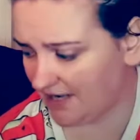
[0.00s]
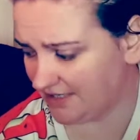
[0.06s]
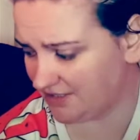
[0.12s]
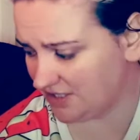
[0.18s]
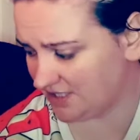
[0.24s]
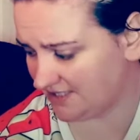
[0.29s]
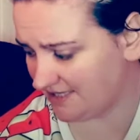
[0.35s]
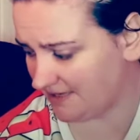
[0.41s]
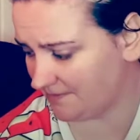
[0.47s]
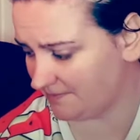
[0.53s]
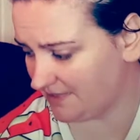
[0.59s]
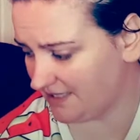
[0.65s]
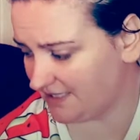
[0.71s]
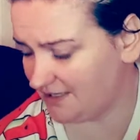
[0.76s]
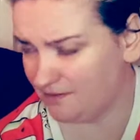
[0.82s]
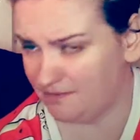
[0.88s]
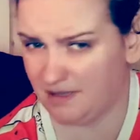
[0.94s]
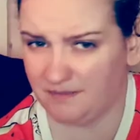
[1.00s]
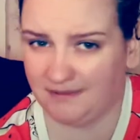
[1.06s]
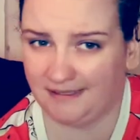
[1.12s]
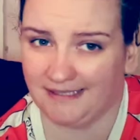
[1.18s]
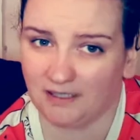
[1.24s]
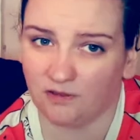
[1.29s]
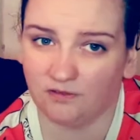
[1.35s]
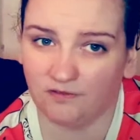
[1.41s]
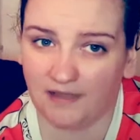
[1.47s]
just some meat and maybe
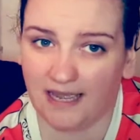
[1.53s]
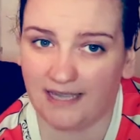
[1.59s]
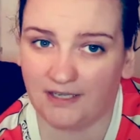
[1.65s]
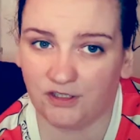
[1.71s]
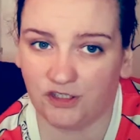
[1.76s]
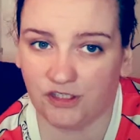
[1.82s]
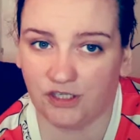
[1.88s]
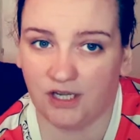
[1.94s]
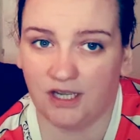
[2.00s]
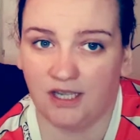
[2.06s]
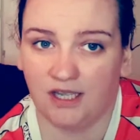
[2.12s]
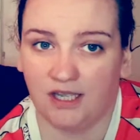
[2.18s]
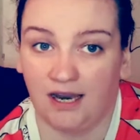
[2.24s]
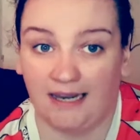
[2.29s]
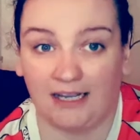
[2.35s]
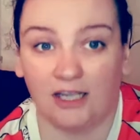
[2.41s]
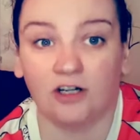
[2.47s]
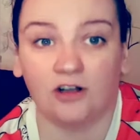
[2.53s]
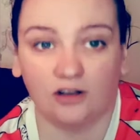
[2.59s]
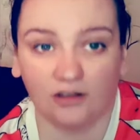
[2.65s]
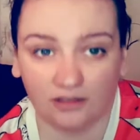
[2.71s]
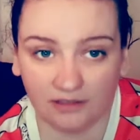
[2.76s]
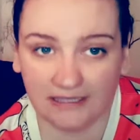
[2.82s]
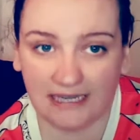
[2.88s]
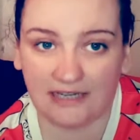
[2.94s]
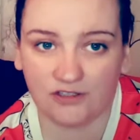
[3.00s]
little veg, like a
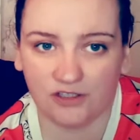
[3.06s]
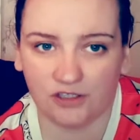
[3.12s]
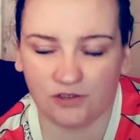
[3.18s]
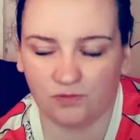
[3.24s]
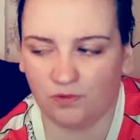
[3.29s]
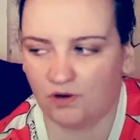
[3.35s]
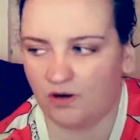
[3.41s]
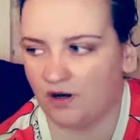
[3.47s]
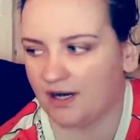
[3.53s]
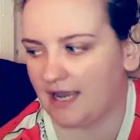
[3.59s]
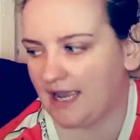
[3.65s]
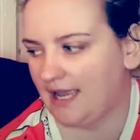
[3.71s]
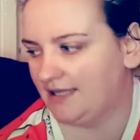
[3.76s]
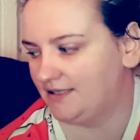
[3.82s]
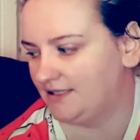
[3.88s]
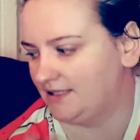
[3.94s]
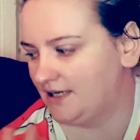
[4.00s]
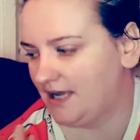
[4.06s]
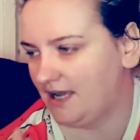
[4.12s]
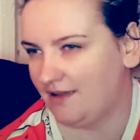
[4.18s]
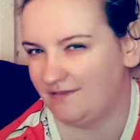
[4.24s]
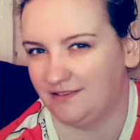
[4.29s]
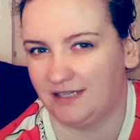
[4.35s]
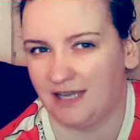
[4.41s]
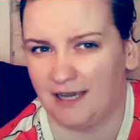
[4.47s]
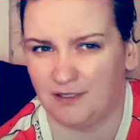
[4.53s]
cold lunch at work, and then
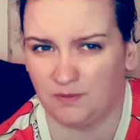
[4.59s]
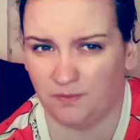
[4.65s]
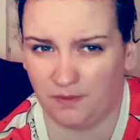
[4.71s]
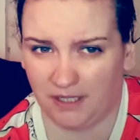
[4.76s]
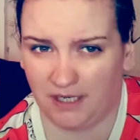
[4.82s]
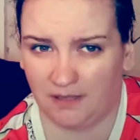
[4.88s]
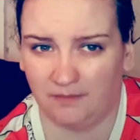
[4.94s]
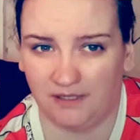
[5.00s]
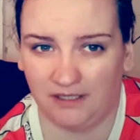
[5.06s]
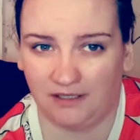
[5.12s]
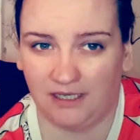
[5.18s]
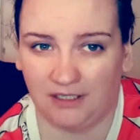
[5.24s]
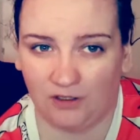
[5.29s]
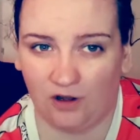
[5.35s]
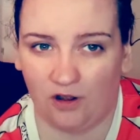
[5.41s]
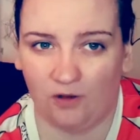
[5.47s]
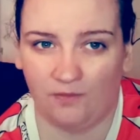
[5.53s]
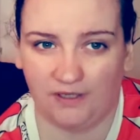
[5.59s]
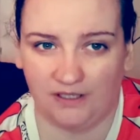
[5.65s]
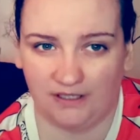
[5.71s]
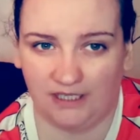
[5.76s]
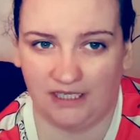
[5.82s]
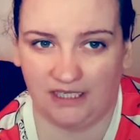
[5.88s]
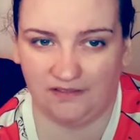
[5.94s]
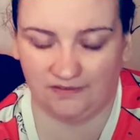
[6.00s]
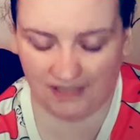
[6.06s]
have a nice bigger meal at home in
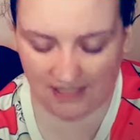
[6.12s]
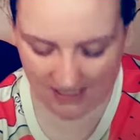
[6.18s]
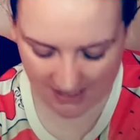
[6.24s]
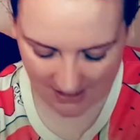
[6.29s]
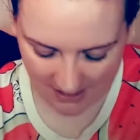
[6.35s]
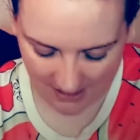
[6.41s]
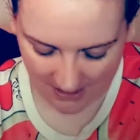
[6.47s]
the evening.